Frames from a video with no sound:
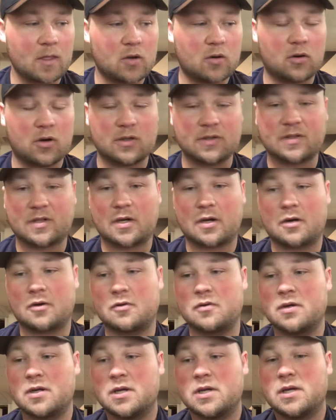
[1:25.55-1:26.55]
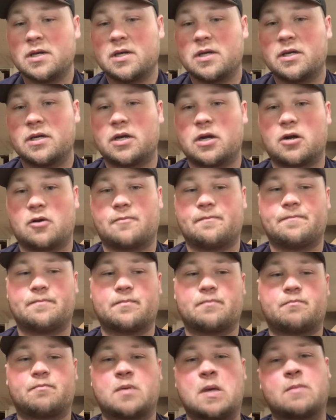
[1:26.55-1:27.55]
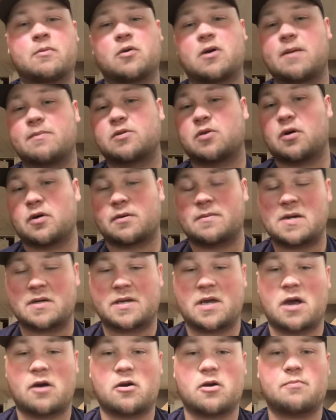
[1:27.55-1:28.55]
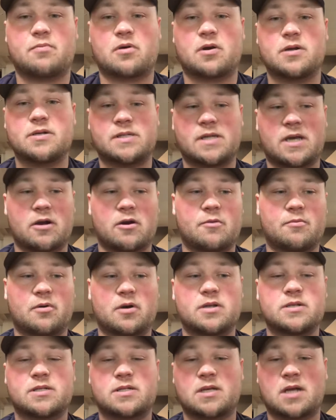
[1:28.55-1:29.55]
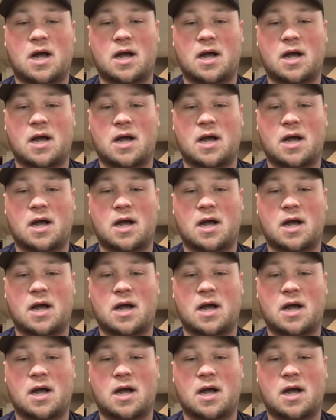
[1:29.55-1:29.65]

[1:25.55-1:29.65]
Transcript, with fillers: Also, you know, people kept talking about Carey Price, Carey Price.